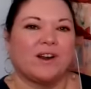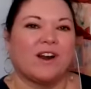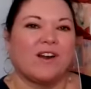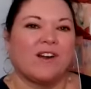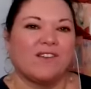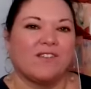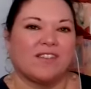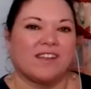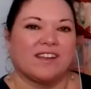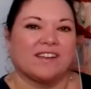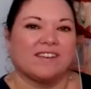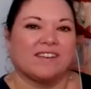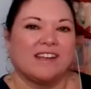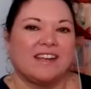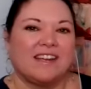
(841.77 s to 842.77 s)
What are
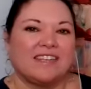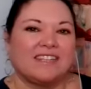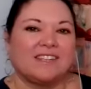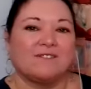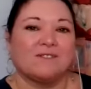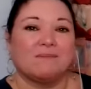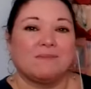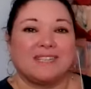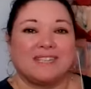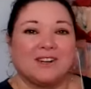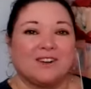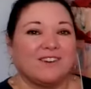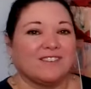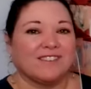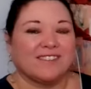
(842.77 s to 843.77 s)
the different
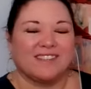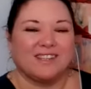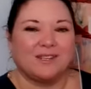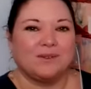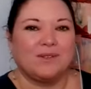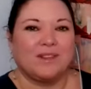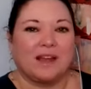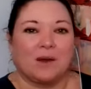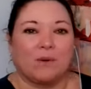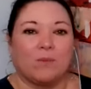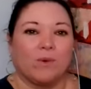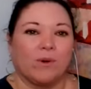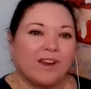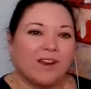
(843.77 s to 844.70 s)
materials that you like